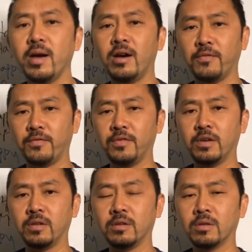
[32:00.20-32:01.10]

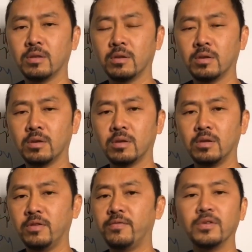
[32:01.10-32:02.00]
outfit,
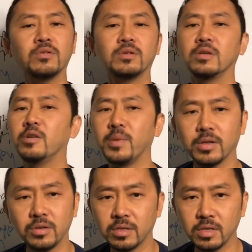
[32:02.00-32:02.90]
you feel good
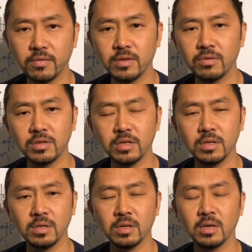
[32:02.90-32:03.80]
about yourself, don't you?
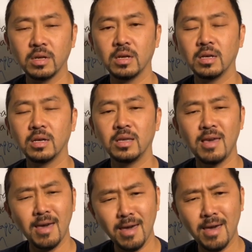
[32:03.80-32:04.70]

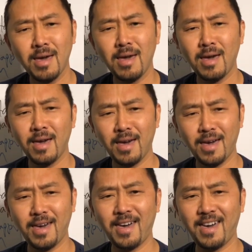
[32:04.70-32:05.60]

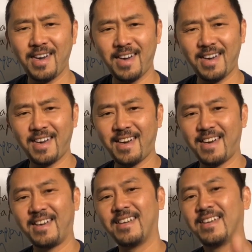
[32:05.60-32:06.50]

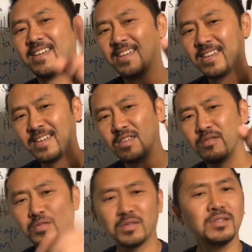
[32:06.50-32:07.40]
Yeah! You
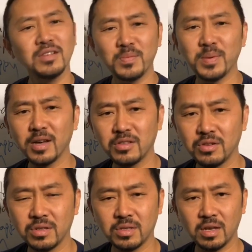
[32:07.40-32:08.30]
feel good about
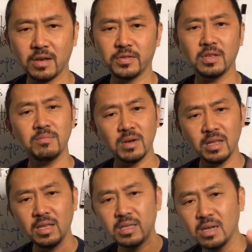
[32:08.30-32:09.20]
yourself. See,
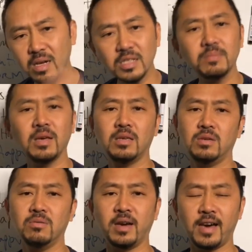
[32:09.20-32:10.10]
money does make
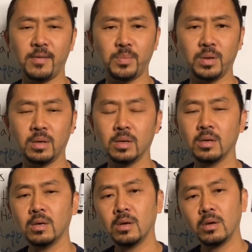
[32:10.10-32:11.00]
you happy
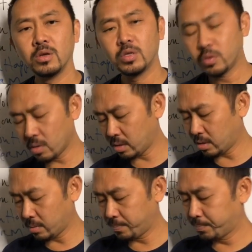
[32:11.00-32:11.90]
short
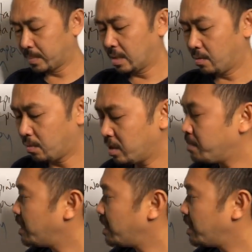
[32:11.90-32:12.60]
term. Will it